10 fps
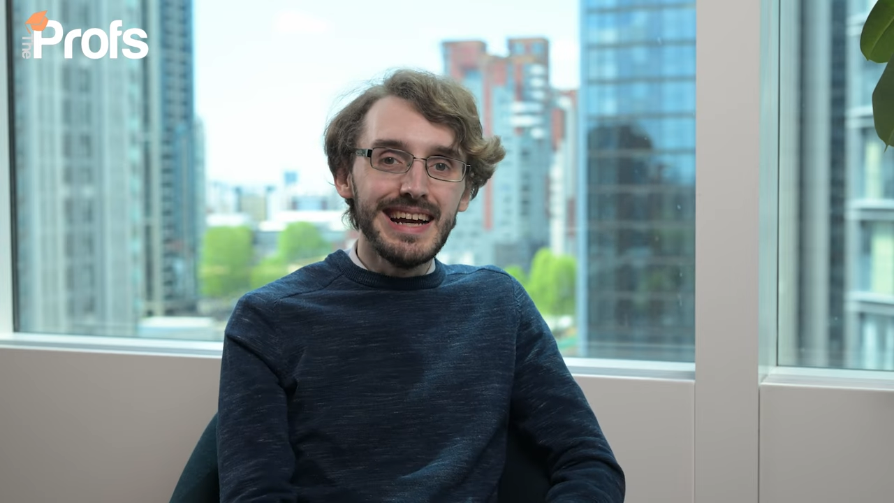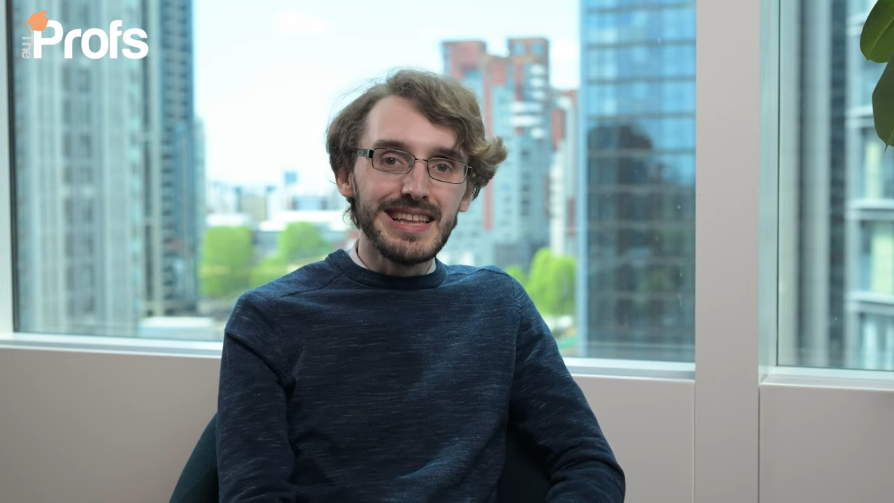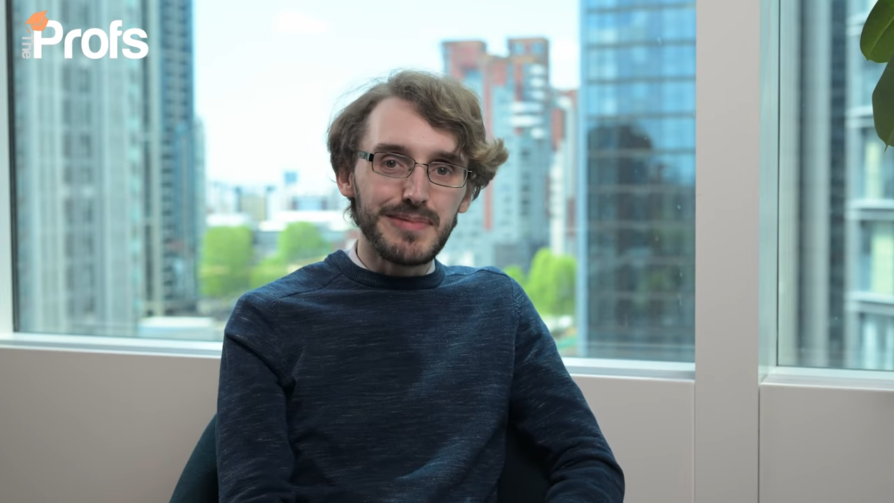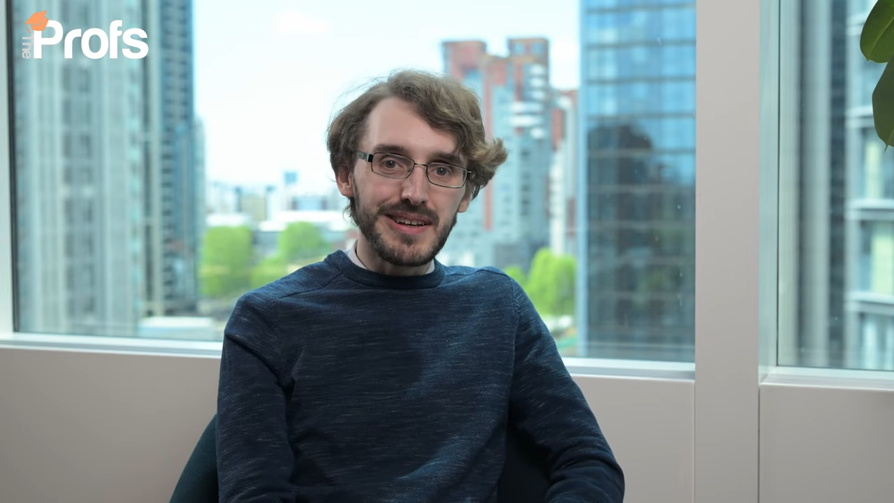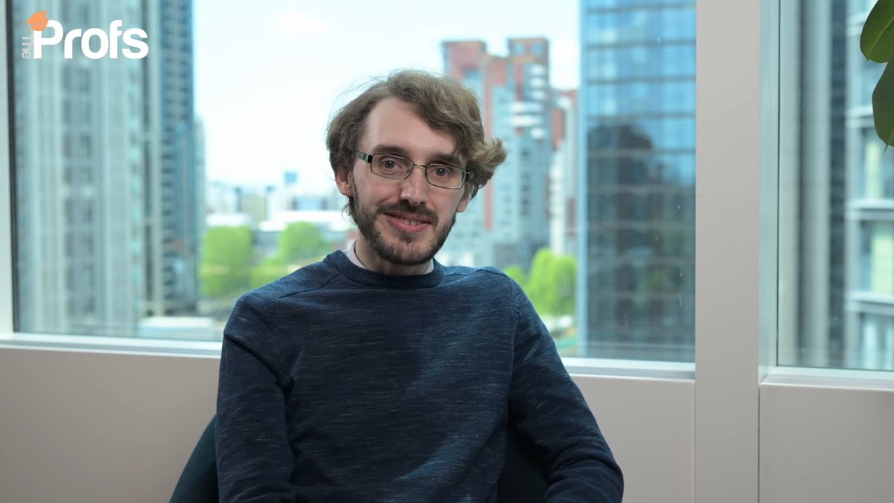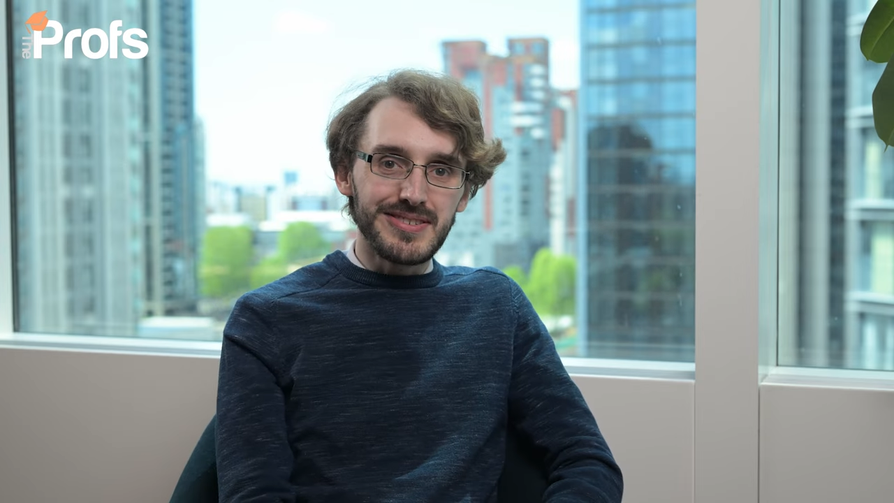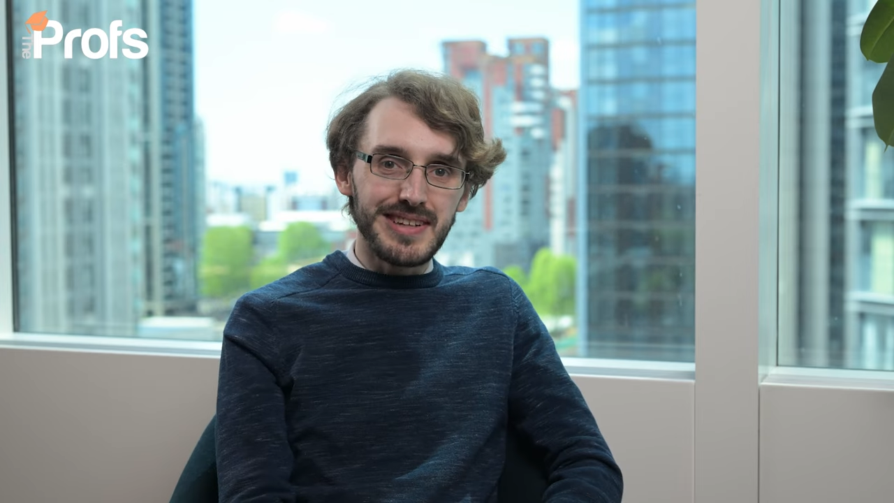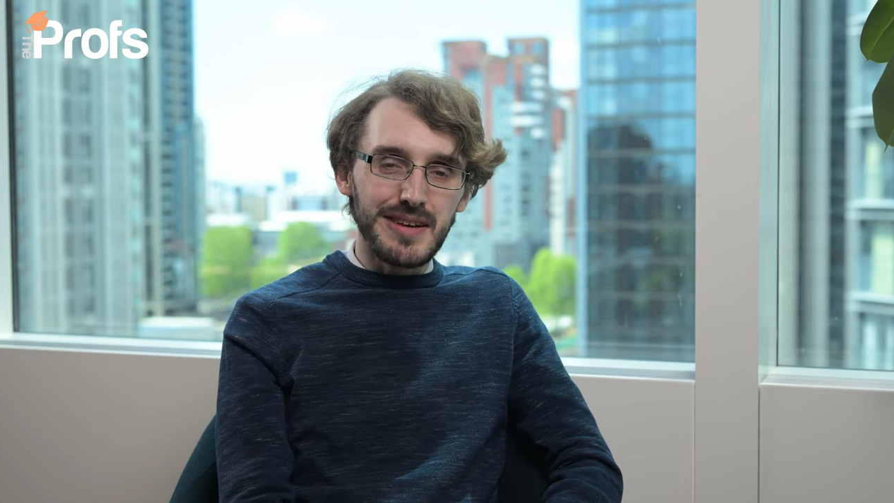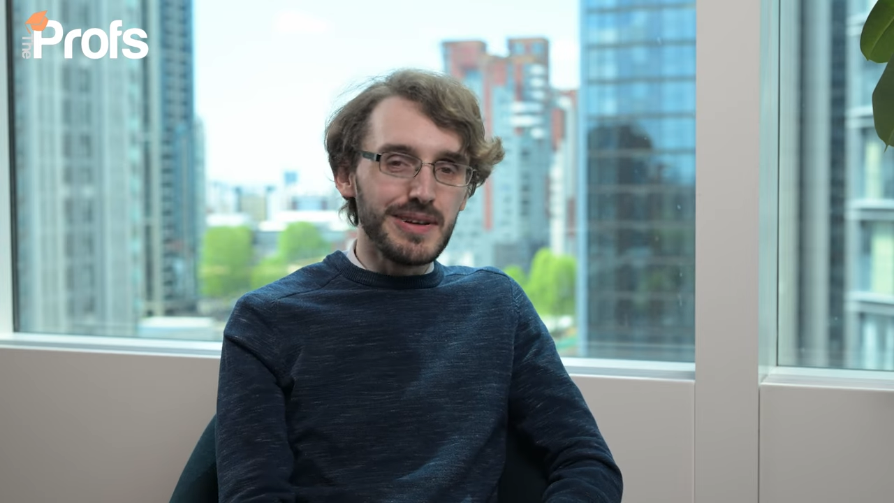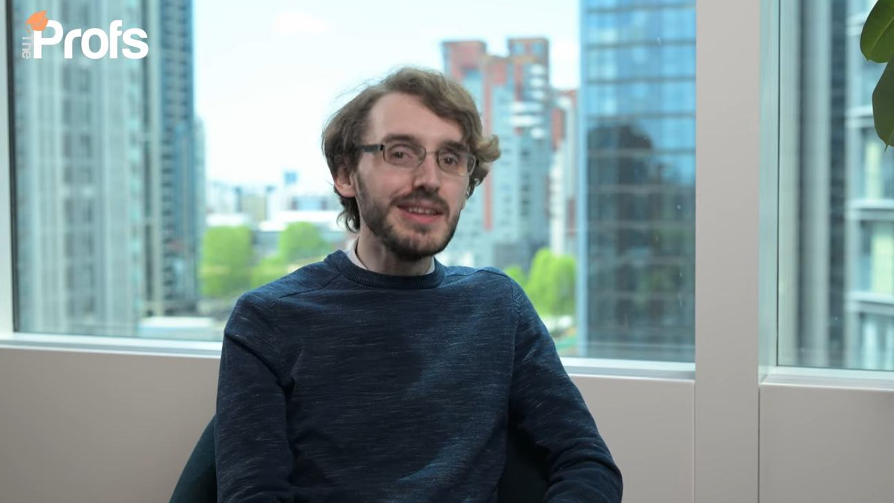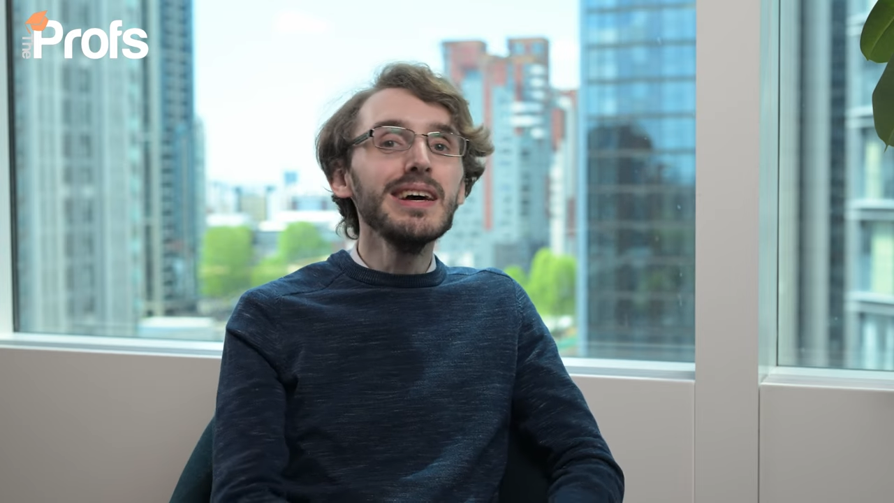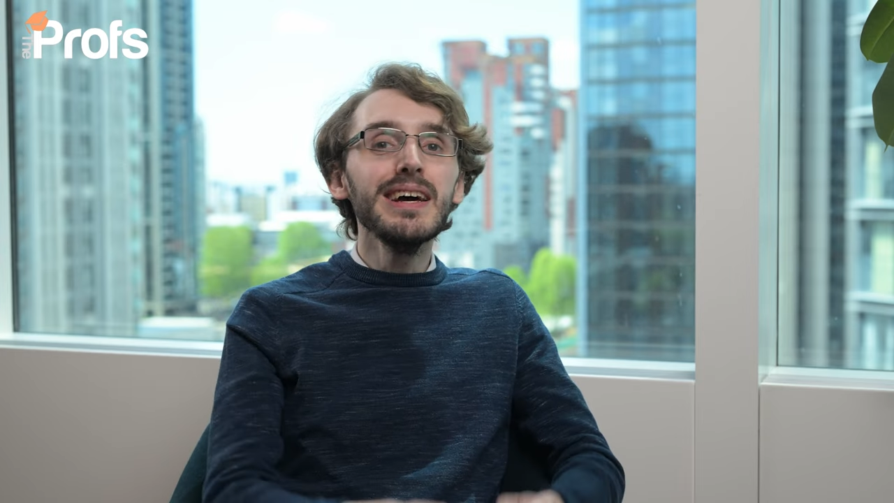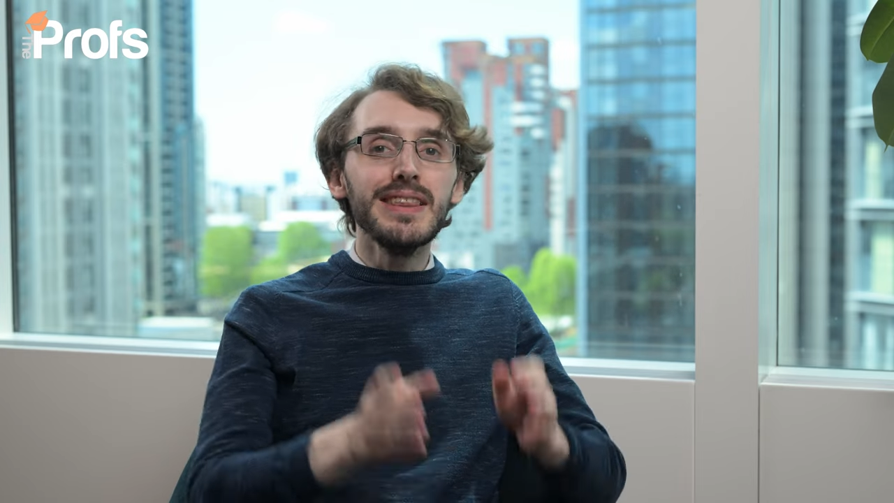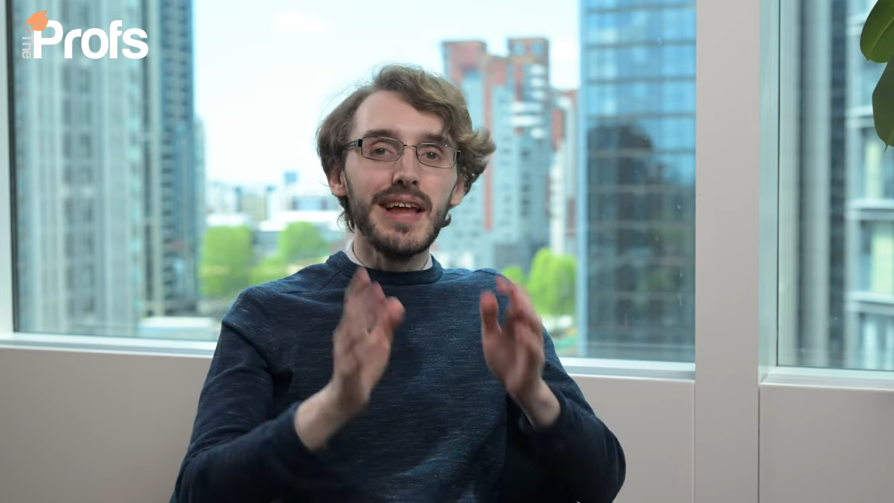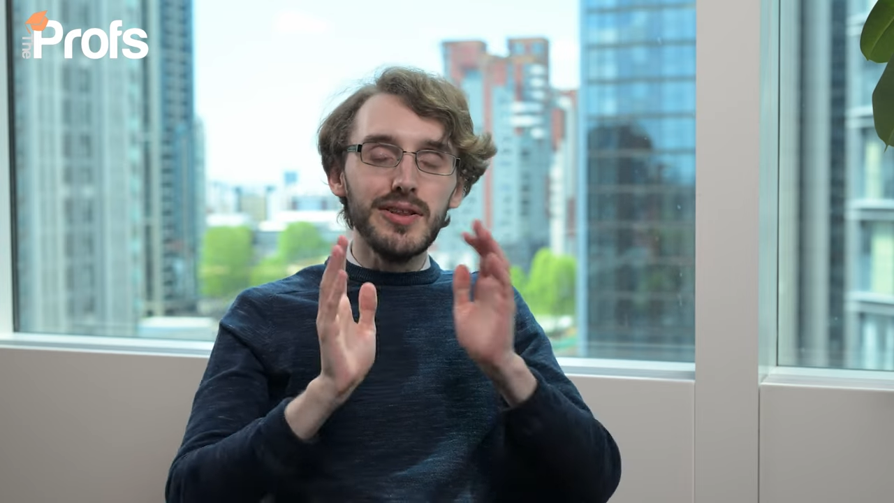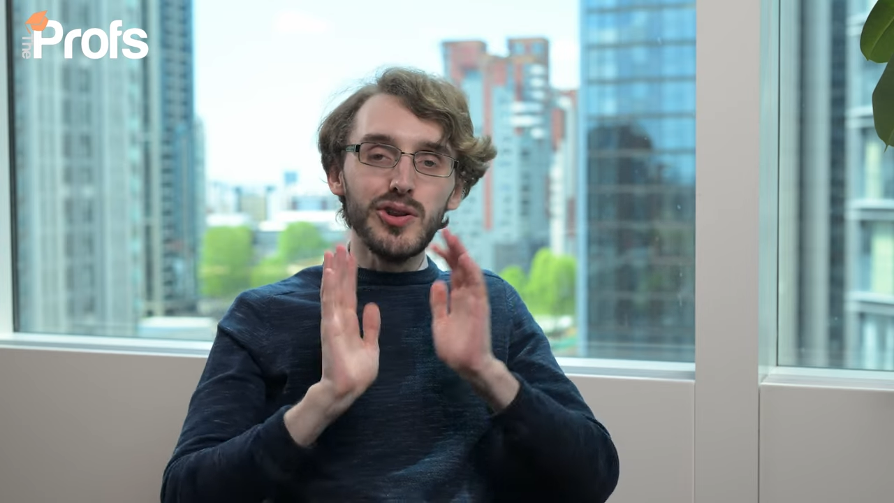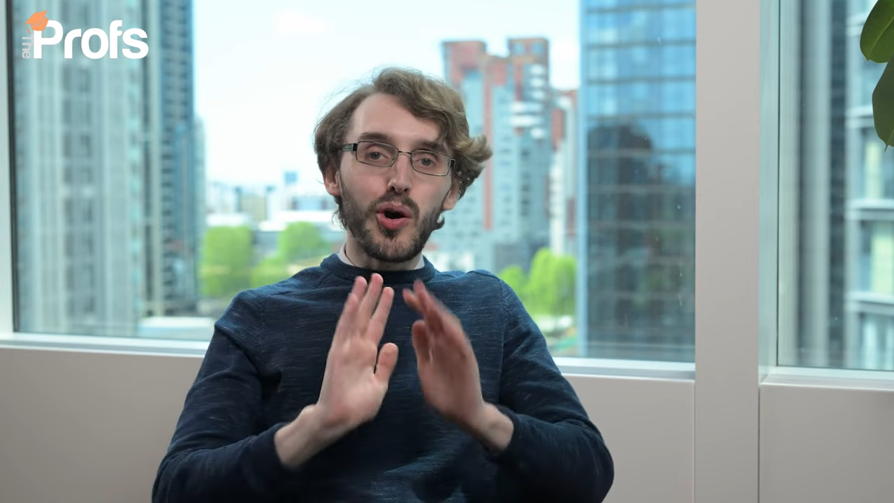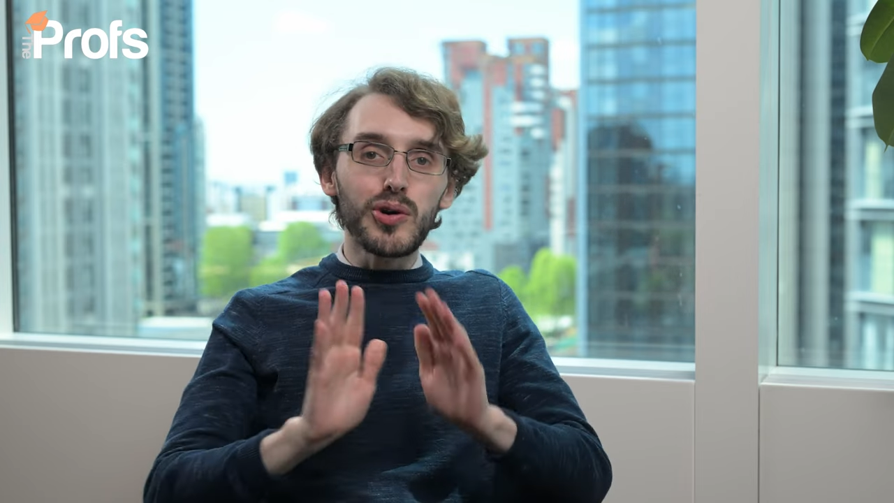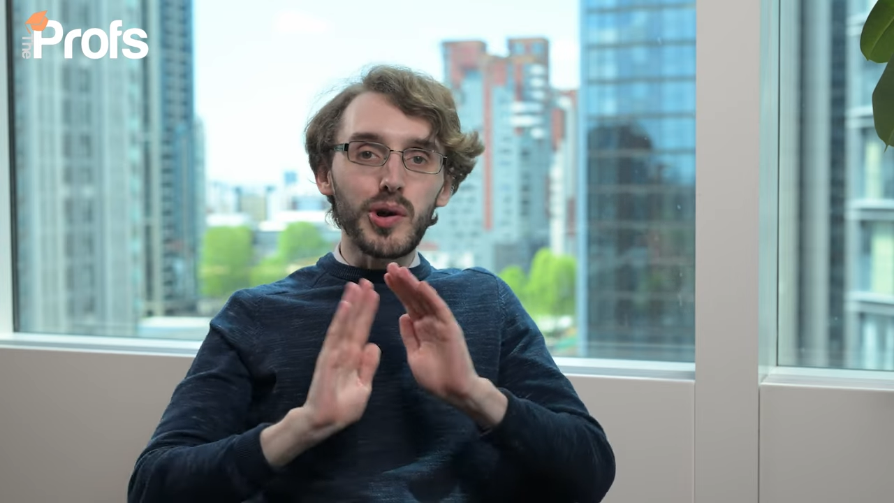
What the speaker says: in the personal statement. They're not